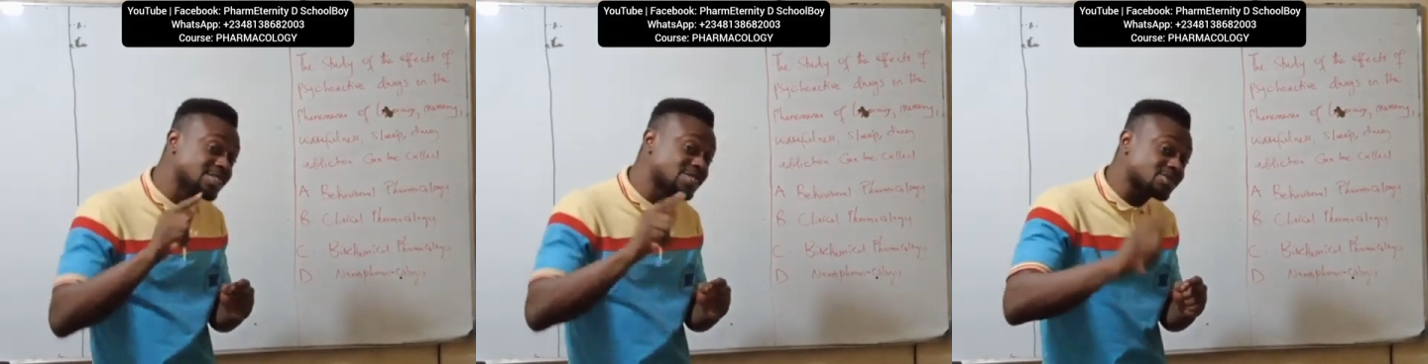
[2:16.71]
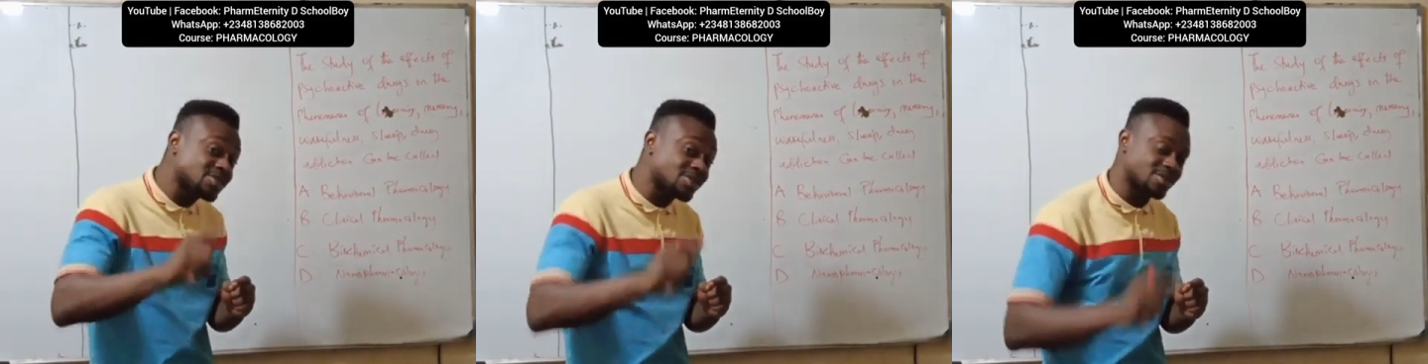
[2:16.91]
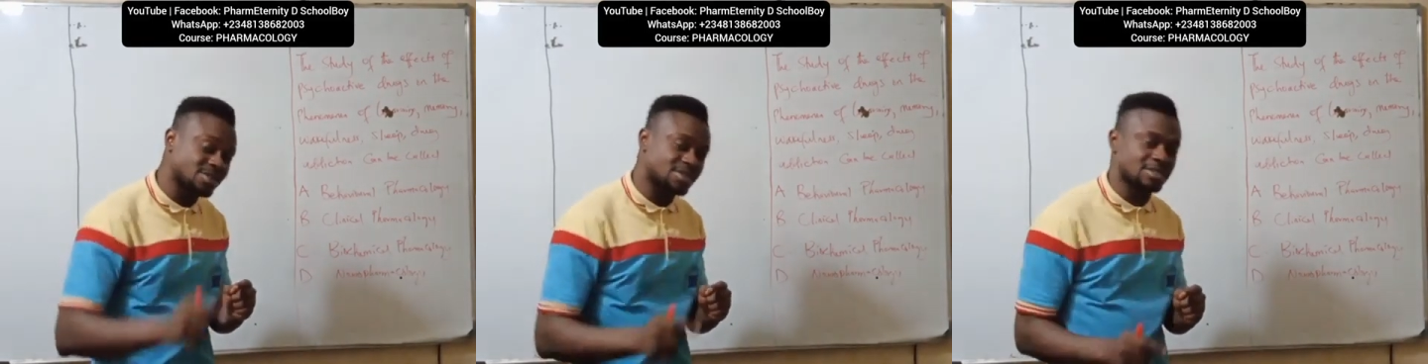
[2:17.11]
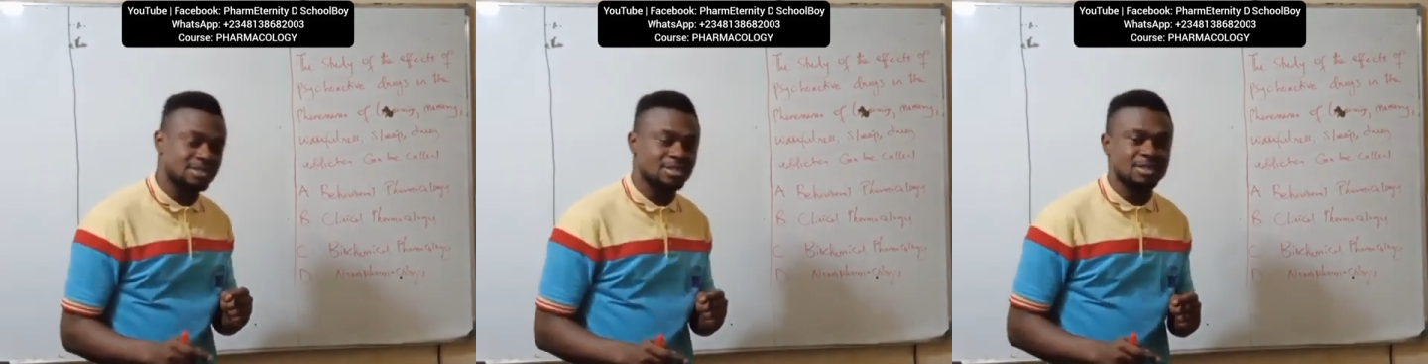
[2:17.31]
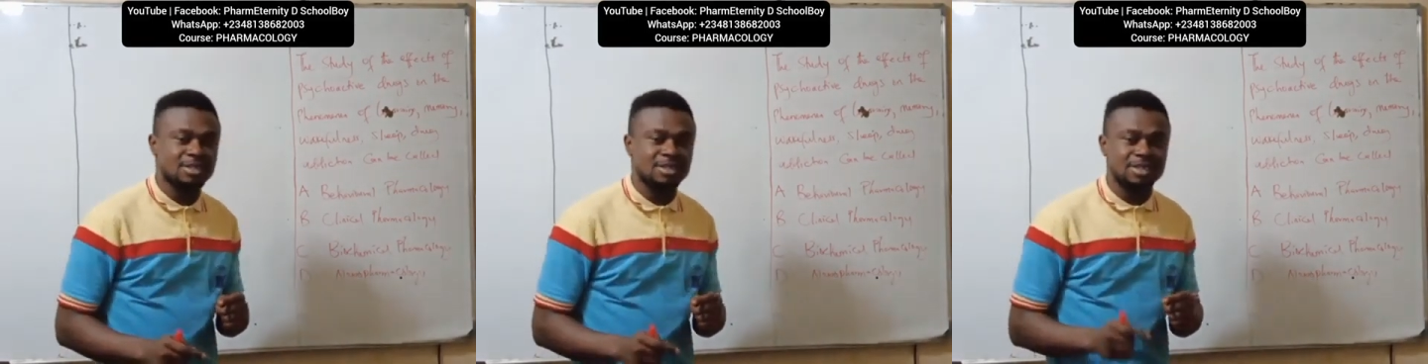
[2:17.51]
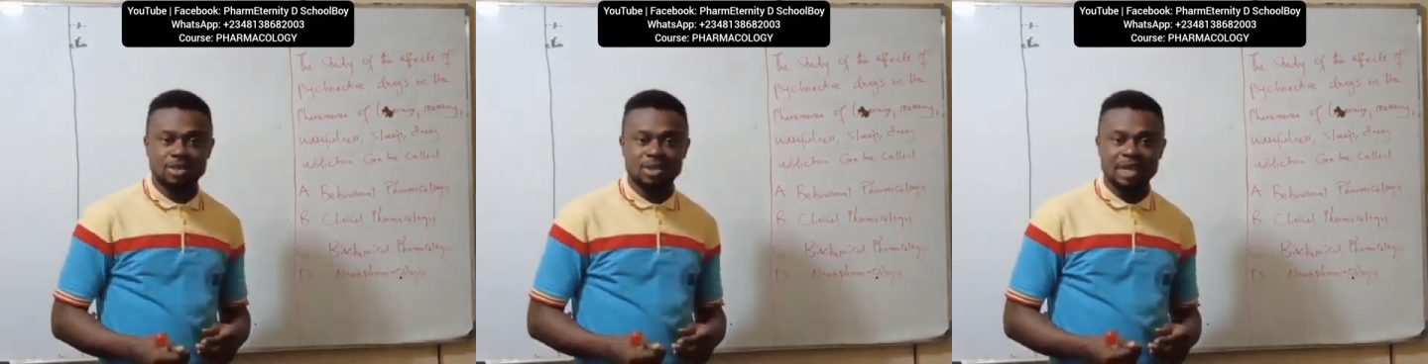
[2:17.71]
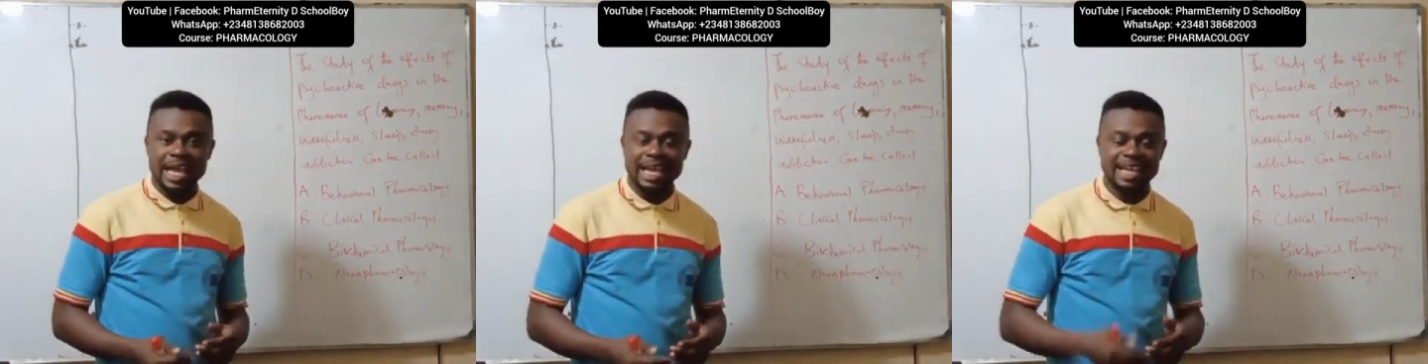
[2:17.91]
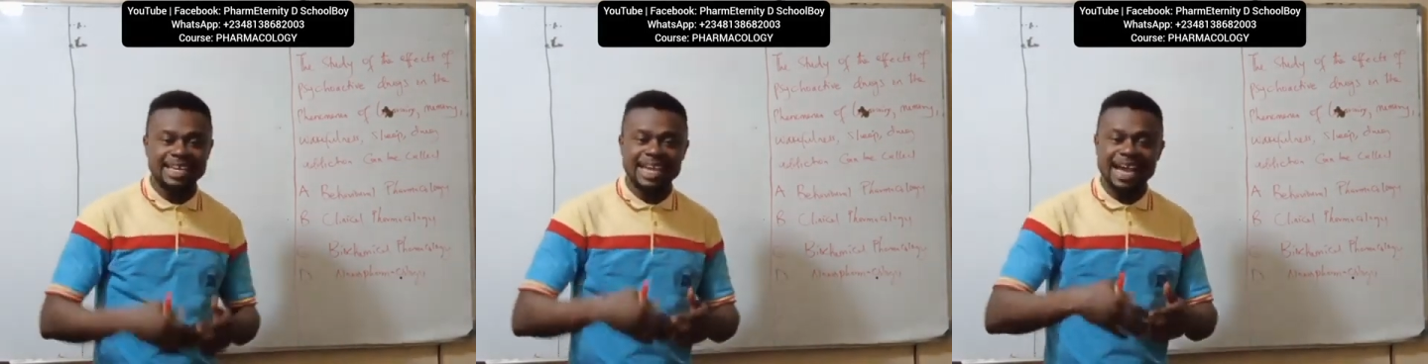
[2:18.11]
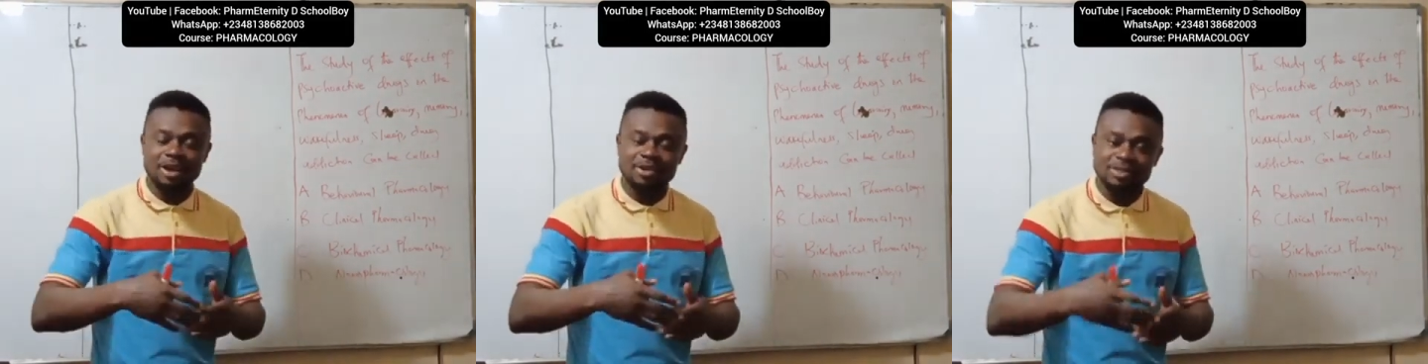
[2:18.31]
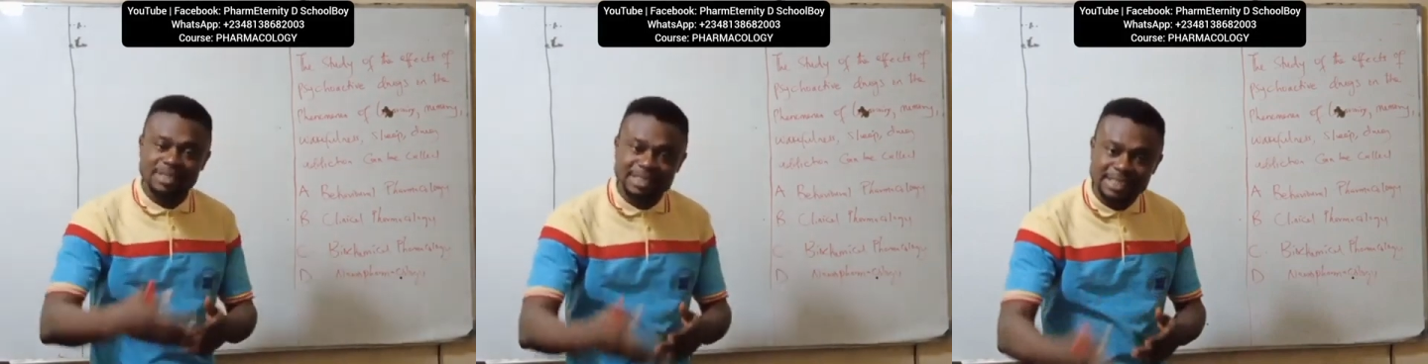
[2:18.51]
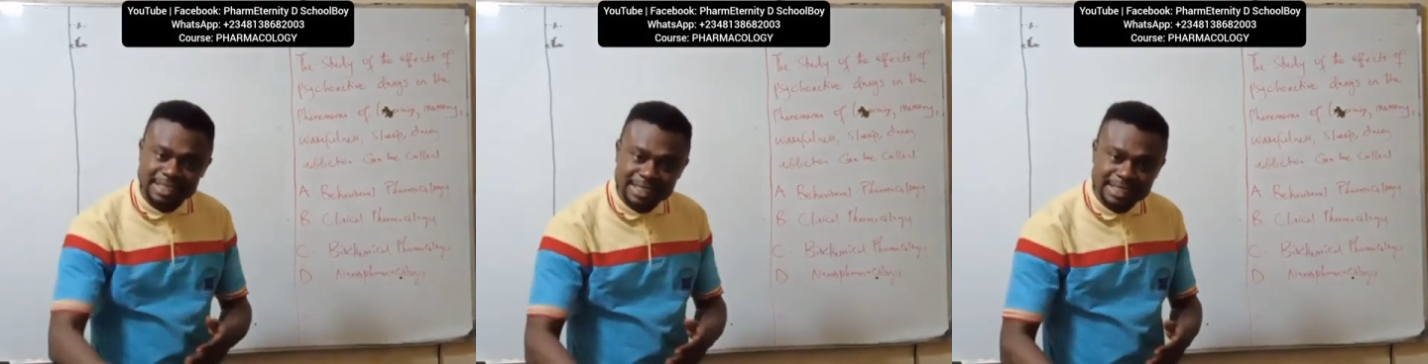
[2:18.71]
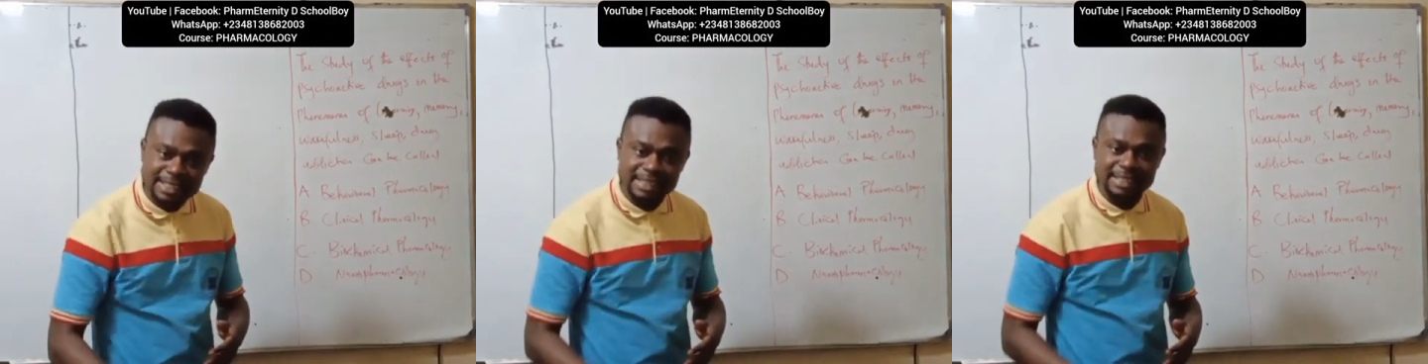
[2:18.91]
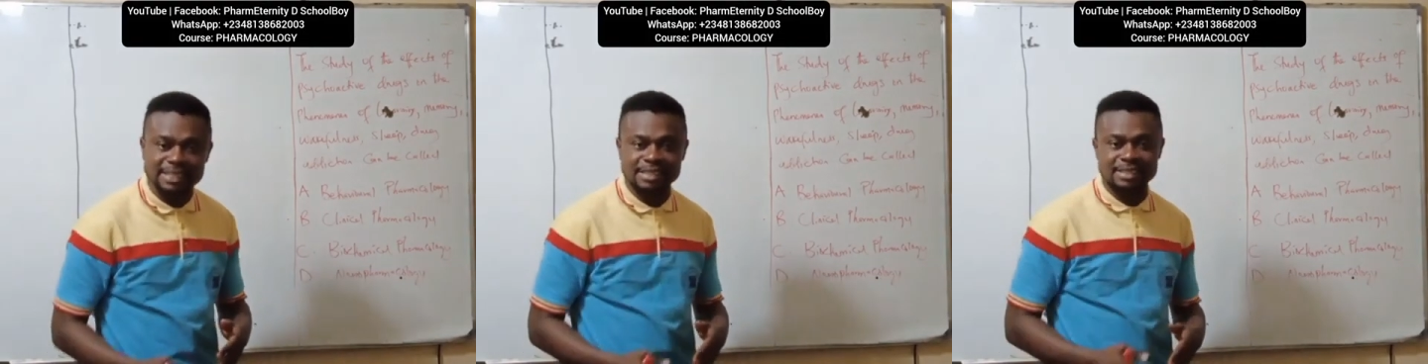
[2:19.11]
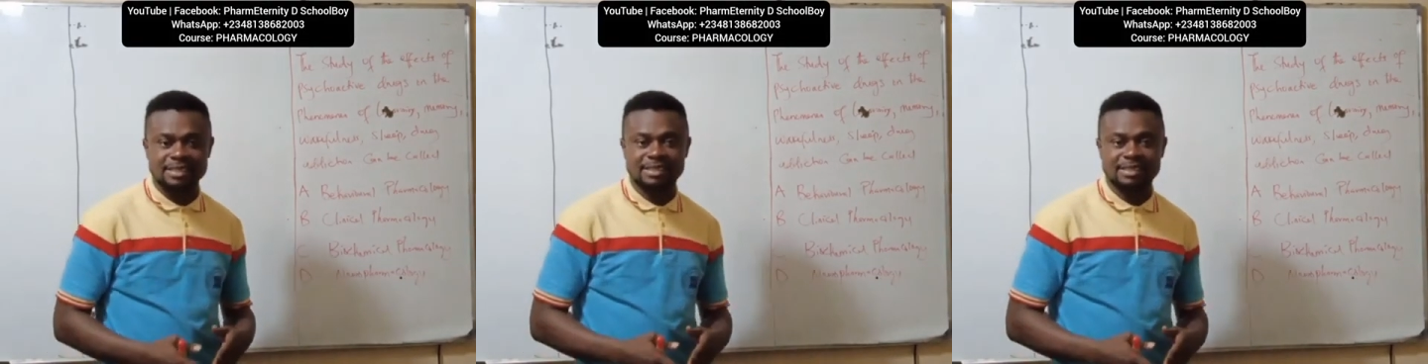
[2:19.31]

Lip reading: drugs, like narcotics,